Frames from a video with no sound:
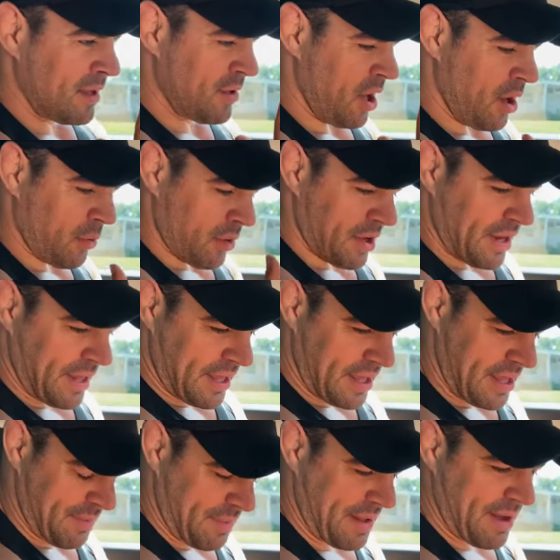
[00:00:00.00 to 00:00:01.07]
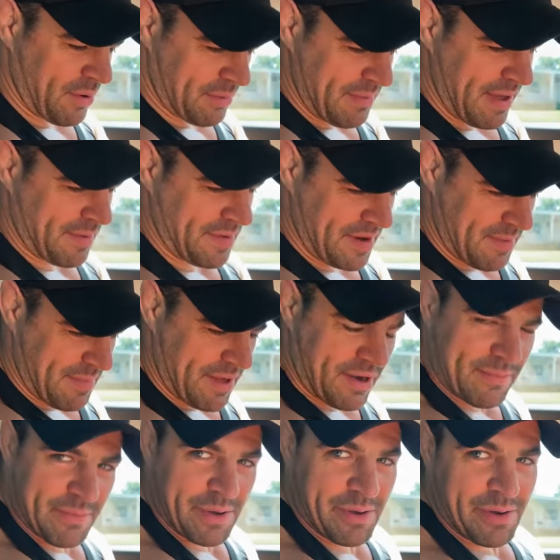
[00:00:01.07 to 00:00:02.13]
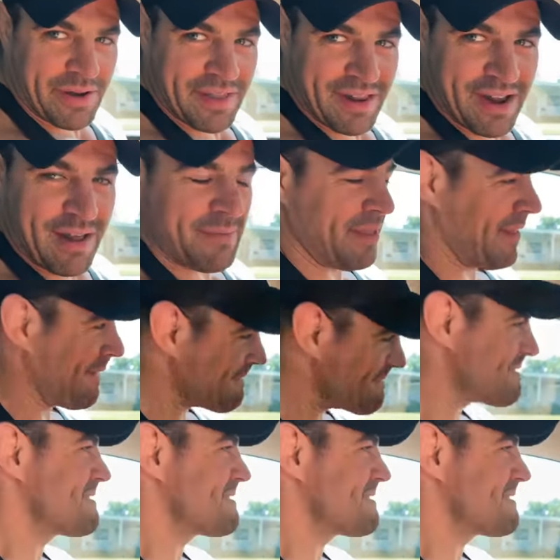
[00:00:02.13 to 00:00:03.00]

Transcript: No, it would. It probably would make me in a better mood, and then I'd be like...